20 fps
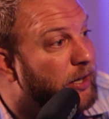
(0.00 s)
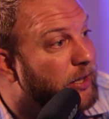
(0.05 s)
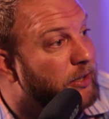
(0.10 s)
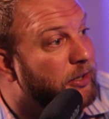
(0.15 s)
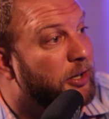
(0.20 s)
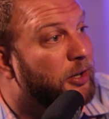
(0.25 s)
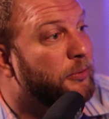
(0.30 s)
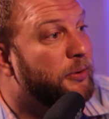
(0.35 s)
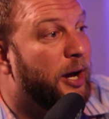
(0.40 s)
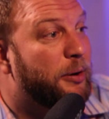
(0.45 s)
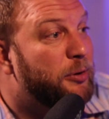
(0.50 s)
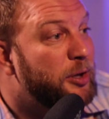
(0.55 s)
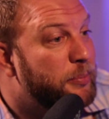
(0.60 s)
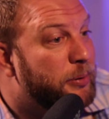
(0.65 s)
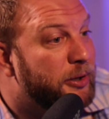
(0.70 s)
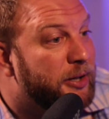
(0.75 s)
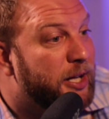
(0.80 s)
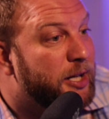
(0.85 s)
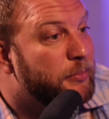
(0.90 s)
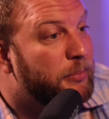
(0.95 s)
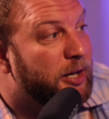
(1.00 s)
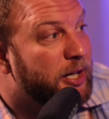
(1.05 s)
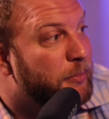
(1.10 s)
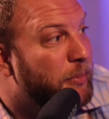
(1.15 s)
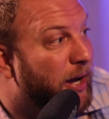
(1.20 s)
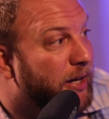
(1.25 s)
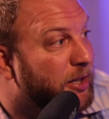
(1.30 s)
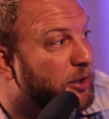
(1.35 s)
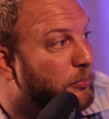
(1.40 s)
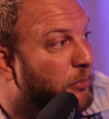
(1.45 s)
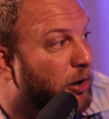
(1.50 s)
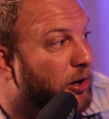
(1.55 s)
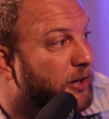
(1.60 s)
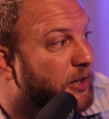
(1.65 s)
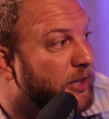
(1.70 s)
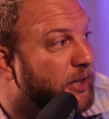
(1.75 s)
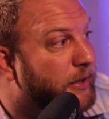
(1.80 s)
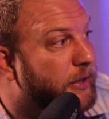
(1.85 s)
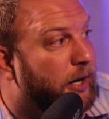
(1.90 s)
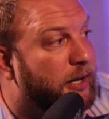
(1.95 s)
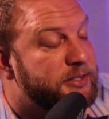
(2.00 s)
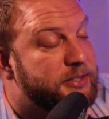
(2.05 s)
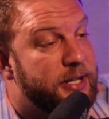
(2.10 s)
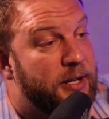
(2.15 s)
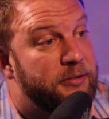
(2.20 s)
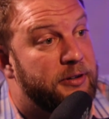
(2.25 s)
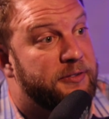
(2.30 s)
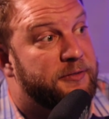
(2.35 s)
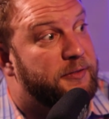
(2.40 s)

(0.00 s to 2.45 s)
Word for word: You know, not really putting any money back into marketing, constantly mm-hmm.